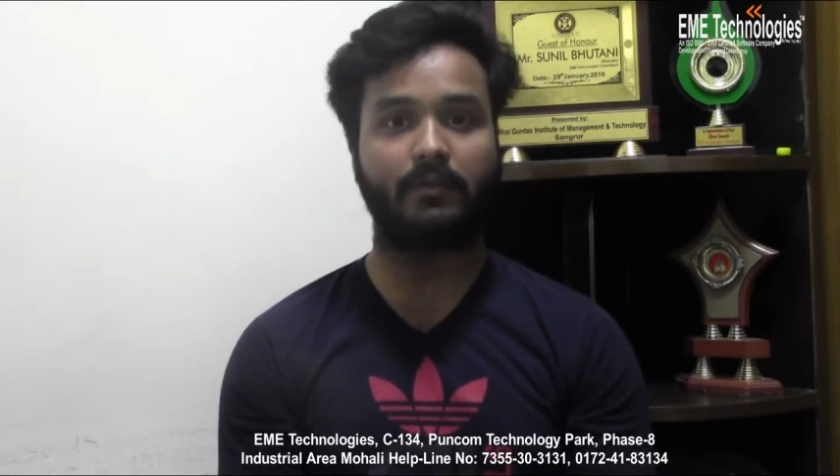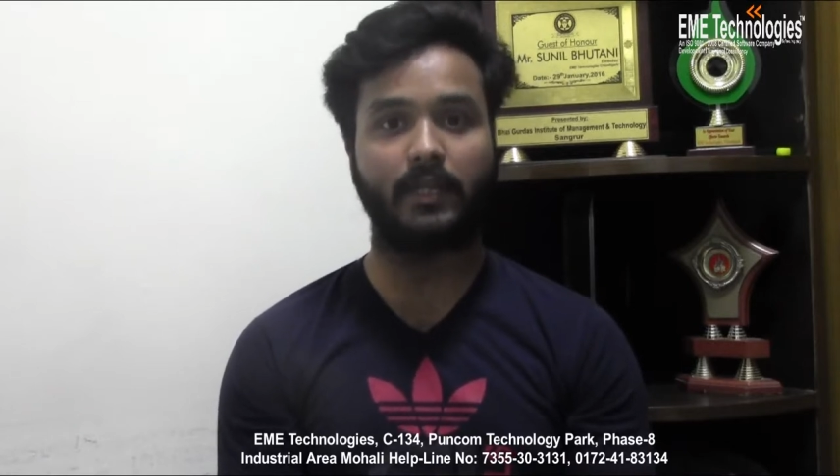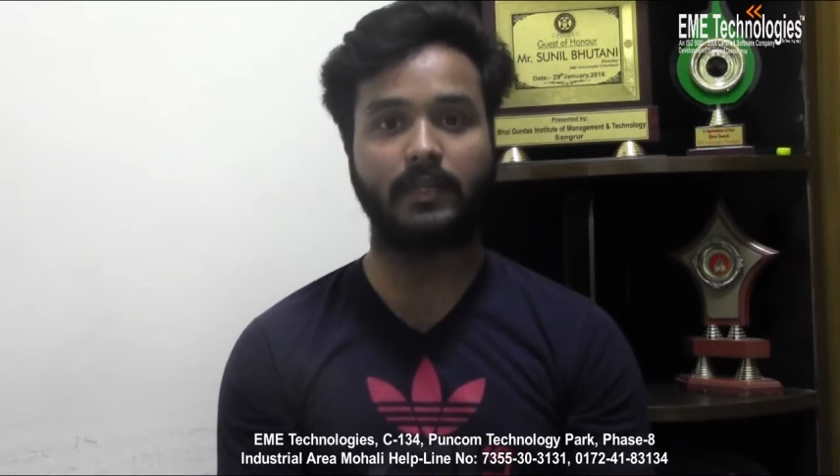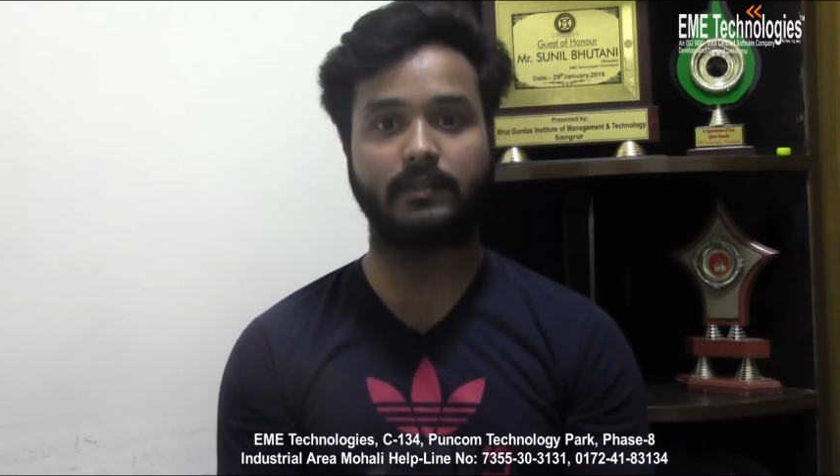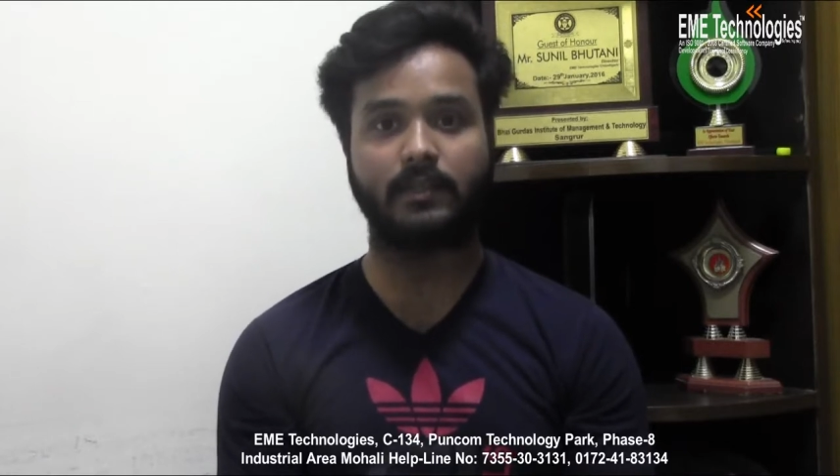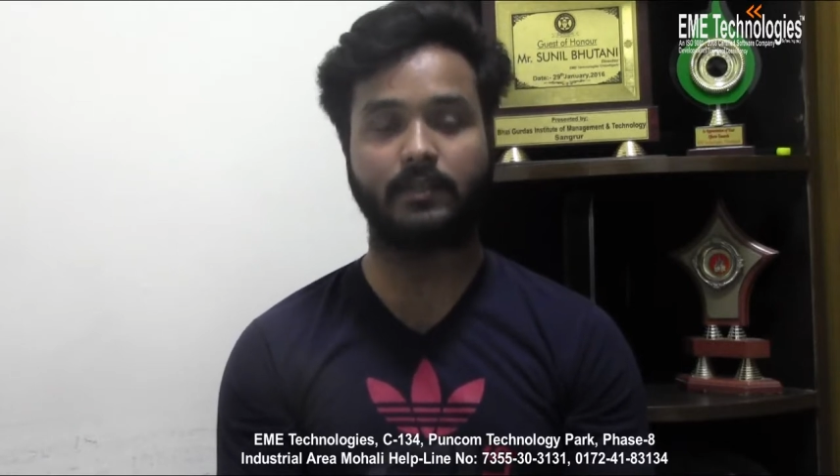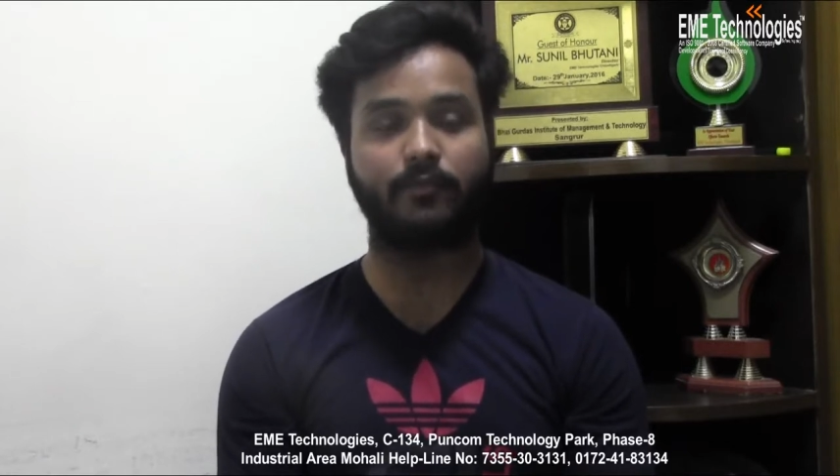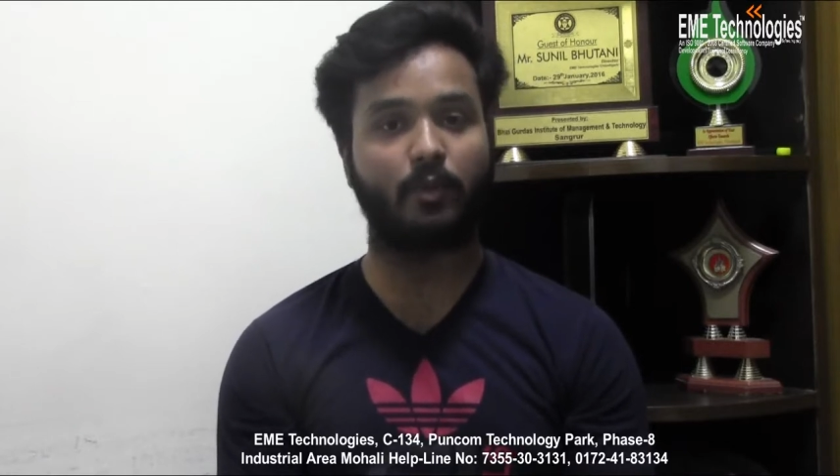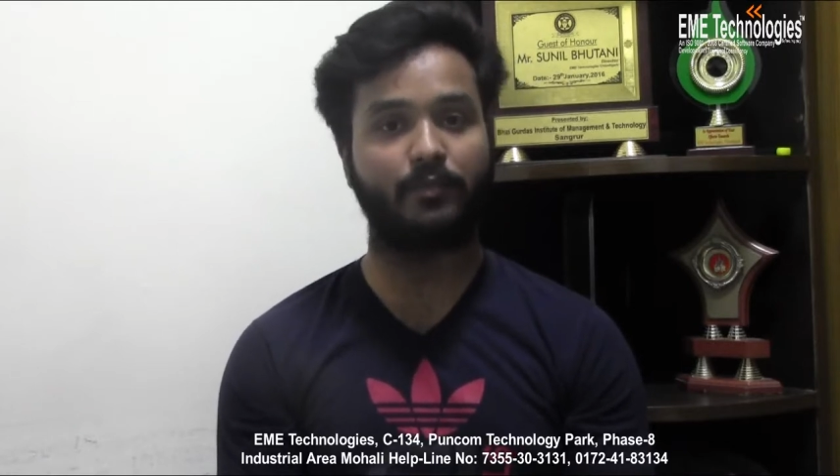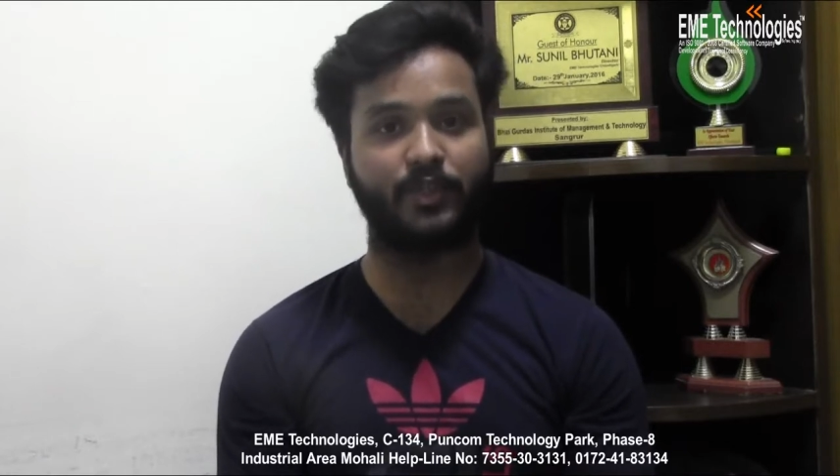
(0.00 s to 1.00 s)
training session
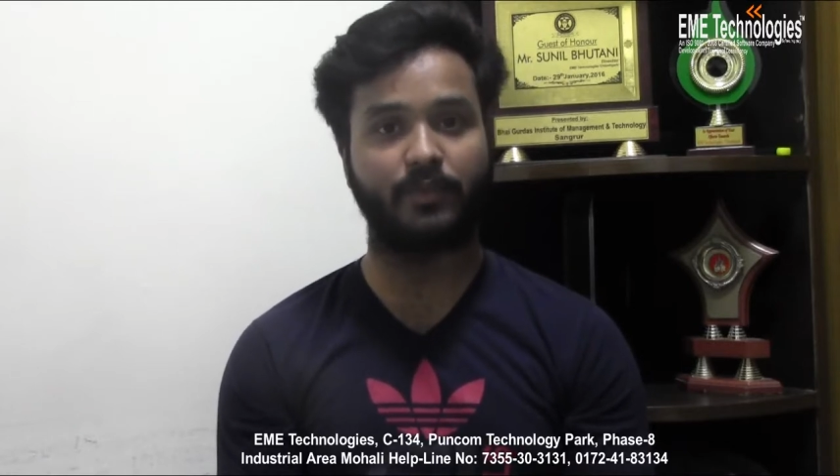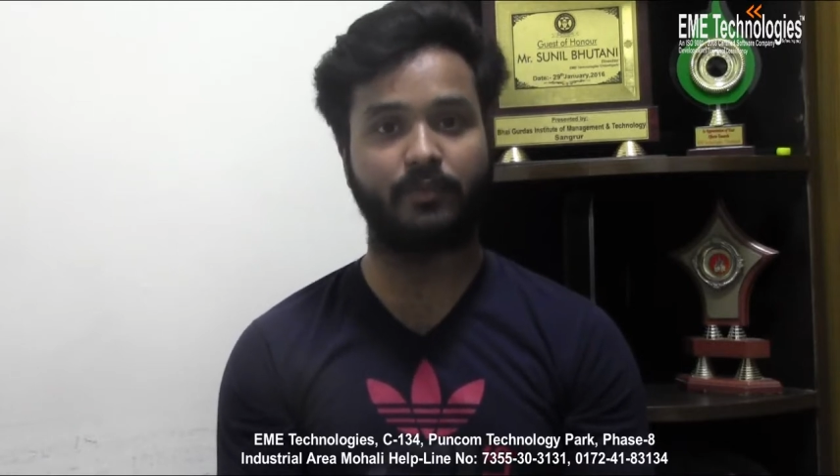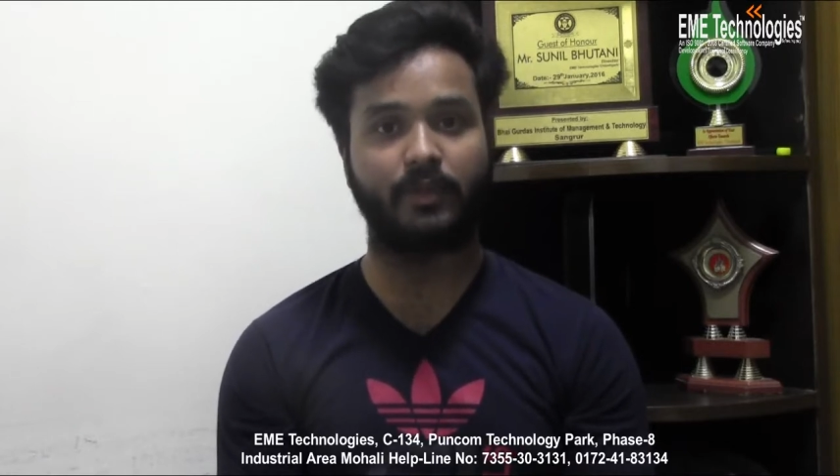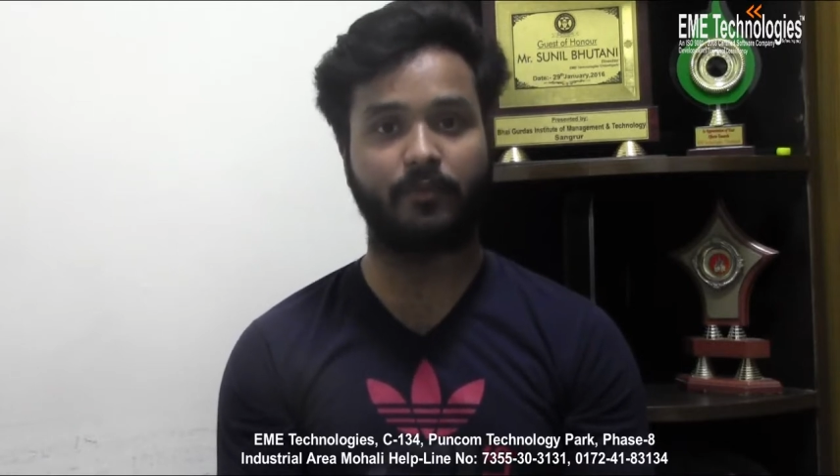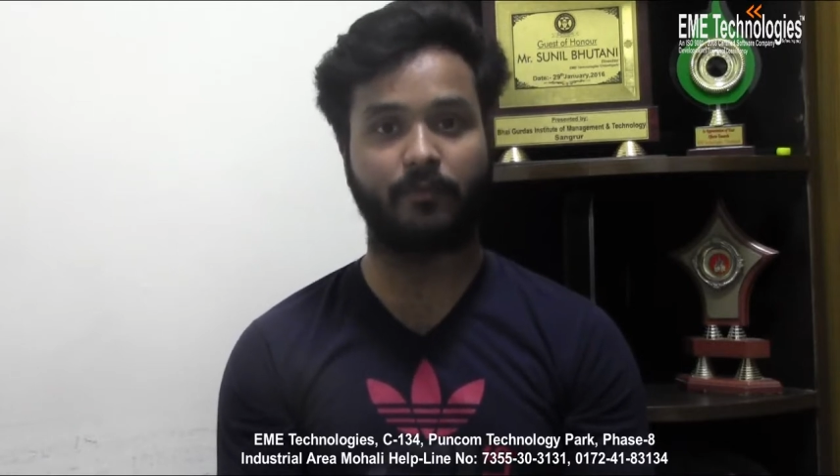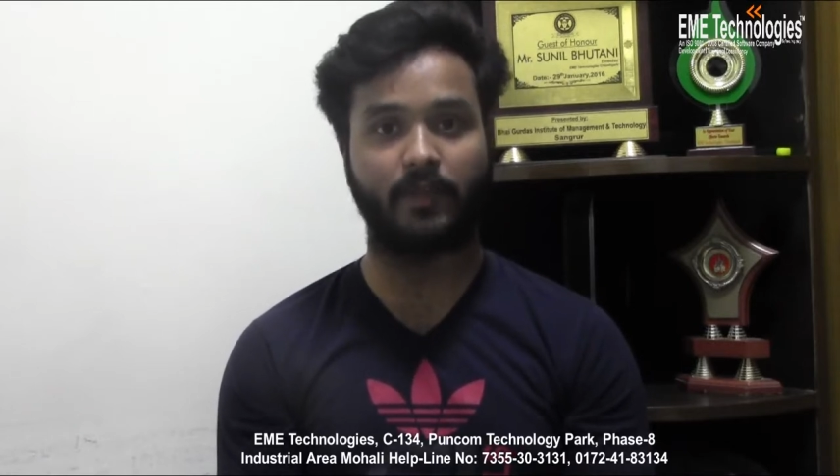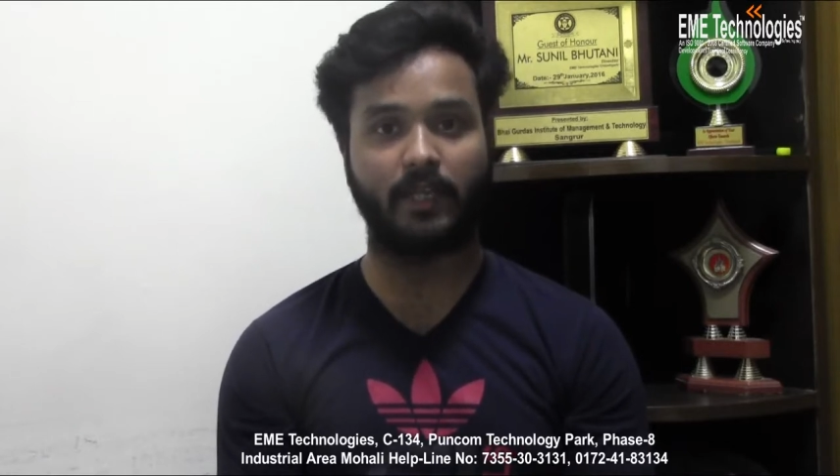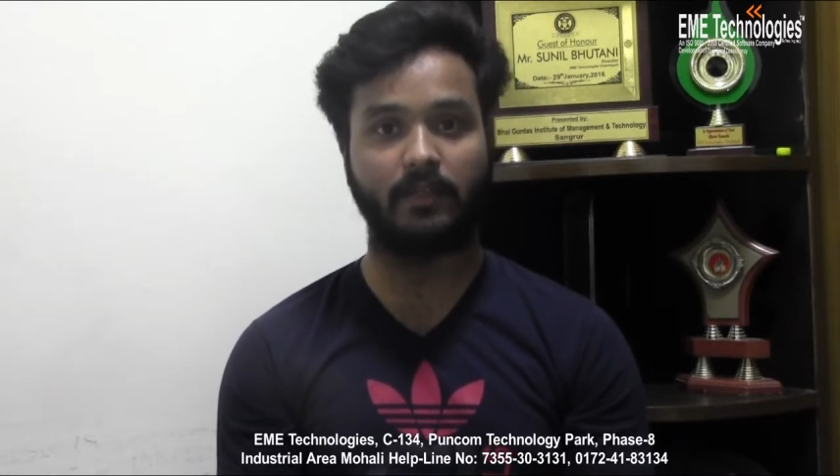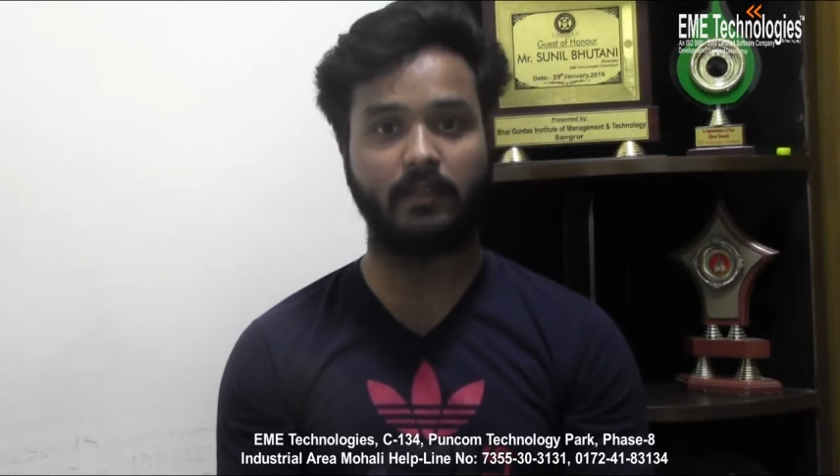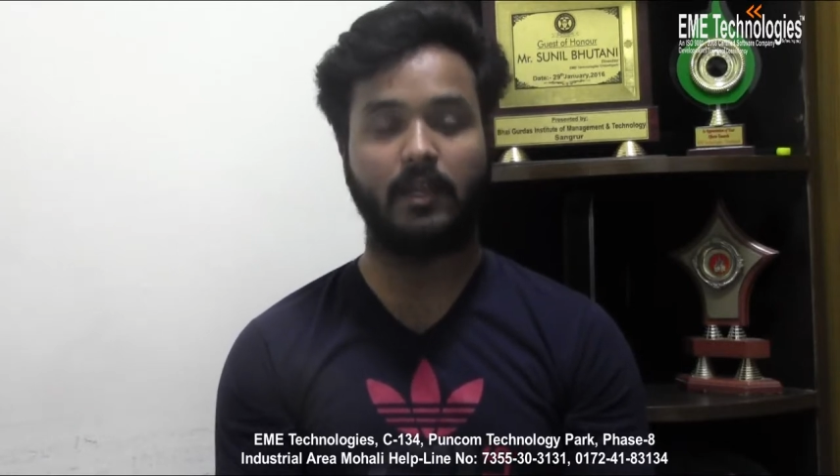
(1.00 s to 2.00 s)
from January 15